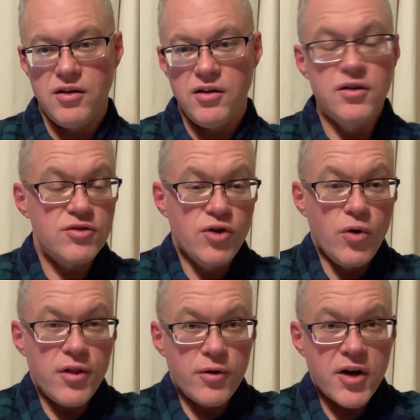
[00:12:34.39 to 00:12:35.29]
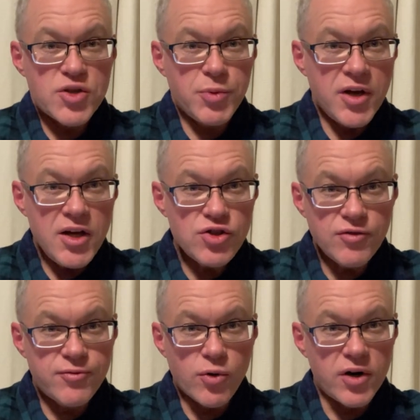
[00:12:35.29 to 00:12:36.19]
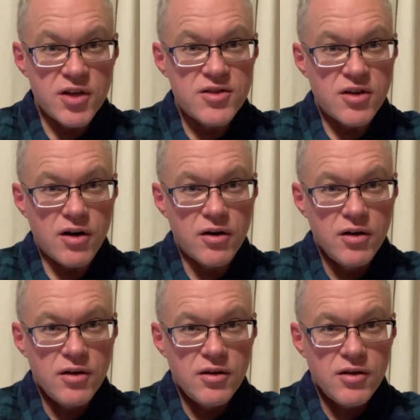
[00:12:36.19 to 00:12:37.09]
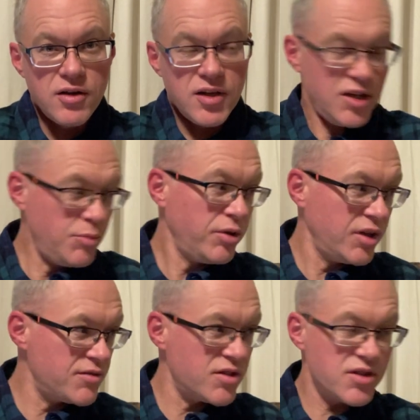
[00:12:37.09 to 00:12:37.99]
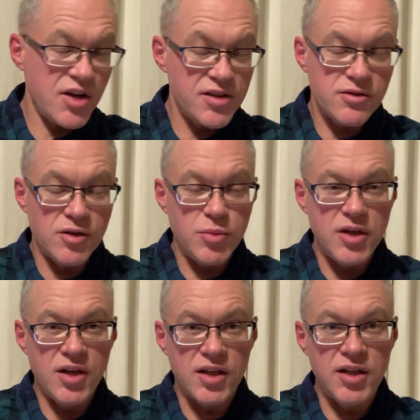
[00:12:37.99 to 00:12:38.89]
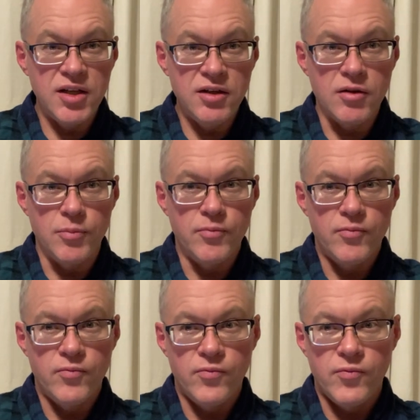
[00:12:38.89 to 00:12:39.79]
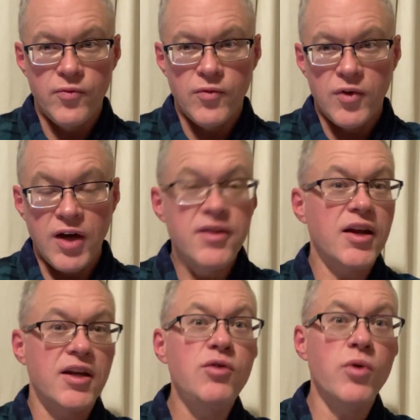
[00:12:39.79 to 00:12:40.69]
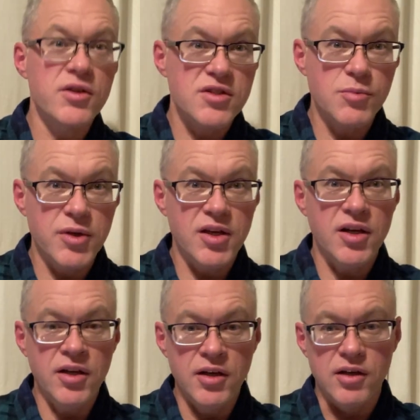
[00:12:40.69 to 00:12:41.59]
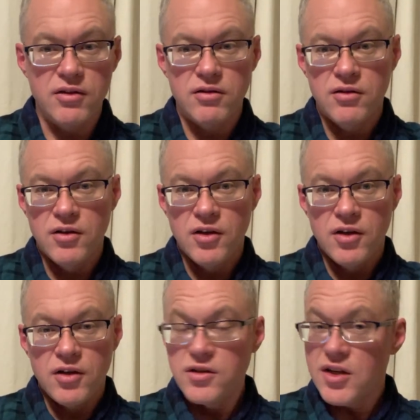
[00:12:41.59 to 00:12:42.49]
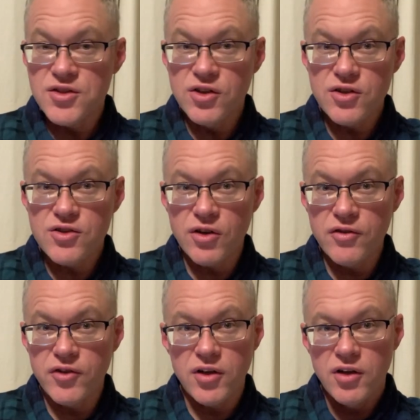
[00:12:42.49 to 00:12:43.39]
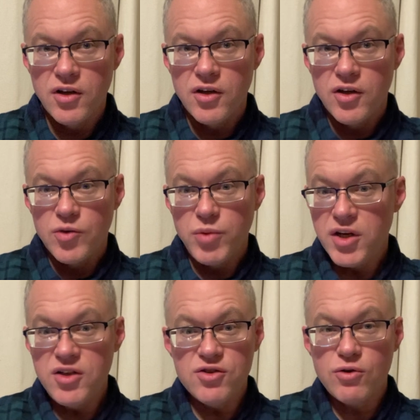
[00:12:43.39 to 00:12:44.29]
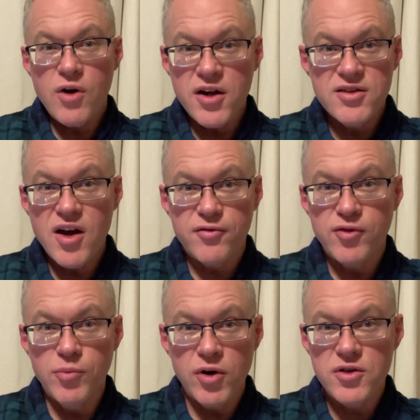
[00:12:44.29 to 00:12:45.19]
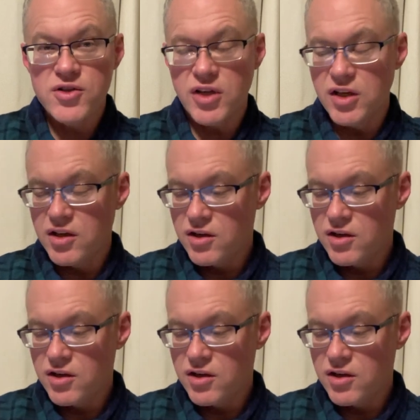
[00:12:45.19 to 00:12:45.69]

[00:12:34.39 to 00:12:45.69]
There's no other explanation for it, is there? He believes this guy's going to be in a kingdom and that he wants to be in it. Doesn't deserve it, but he just cries out for mercy,